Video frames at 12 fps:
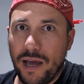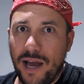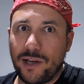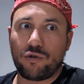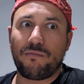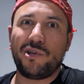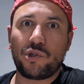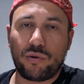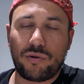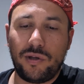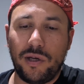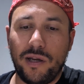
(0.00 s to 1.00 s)
Has to be
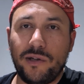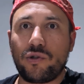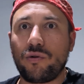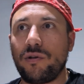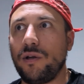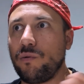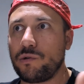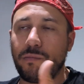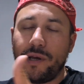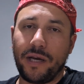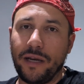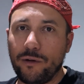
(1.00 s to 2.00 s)
Sottil, and Sottil was
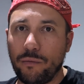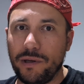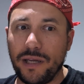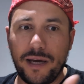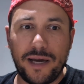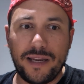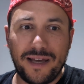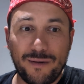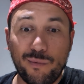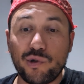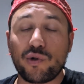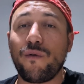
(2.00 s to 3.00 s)
playing a little bit ahead, and
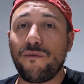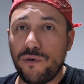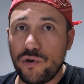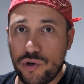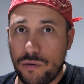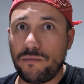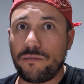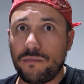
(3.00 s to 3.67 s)
it was confusion,